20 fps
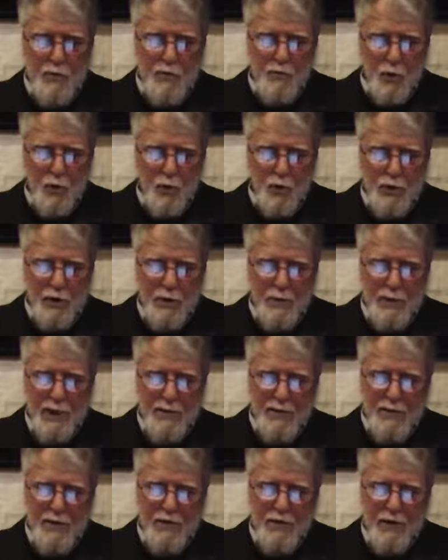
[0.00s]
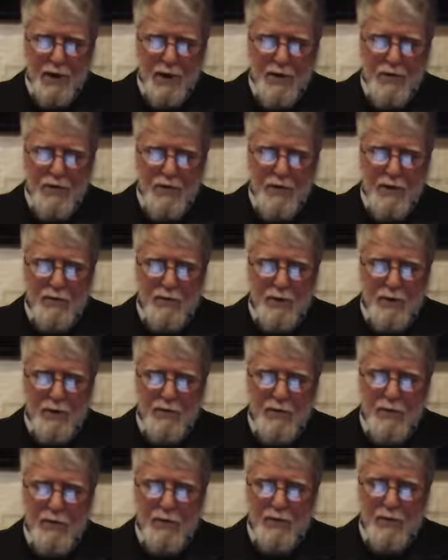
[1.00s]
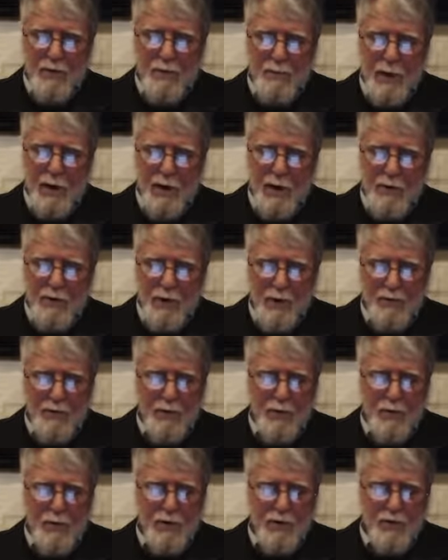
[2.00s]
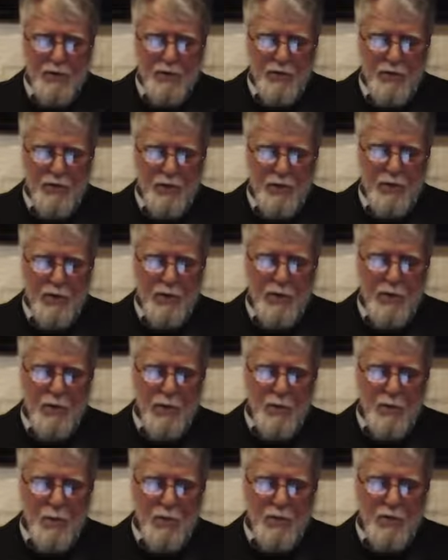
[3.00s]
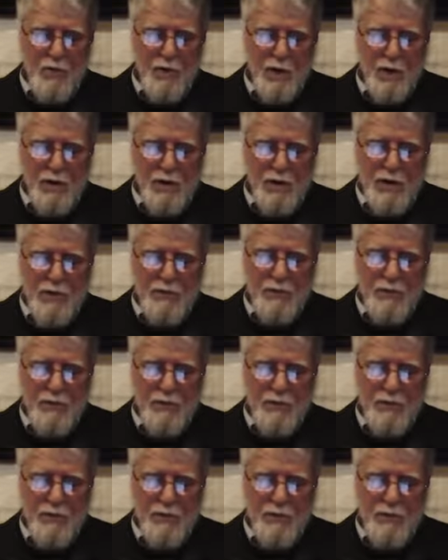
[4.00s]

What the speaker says: Fourthly, we have the secondary evidence of the biographical literature, which tells us